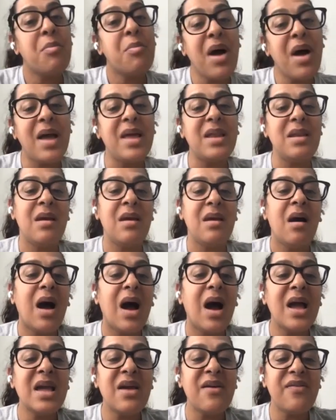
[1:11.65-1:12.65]
But
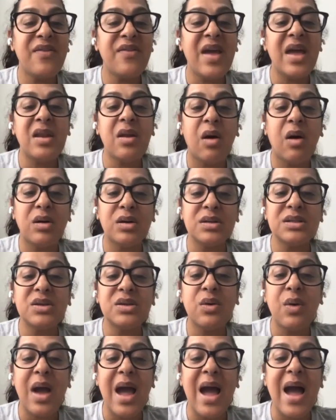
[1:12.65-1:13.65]
IFN
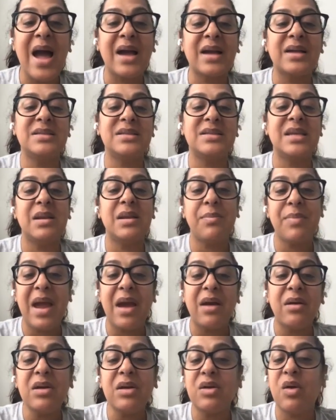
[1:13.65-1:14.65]
also acts in a
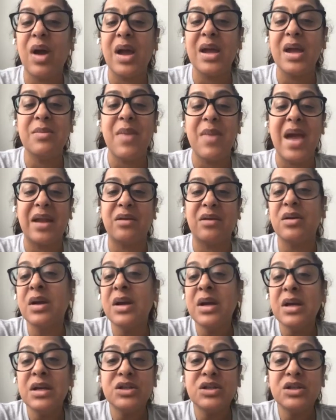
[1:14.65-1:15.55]
paracrine manner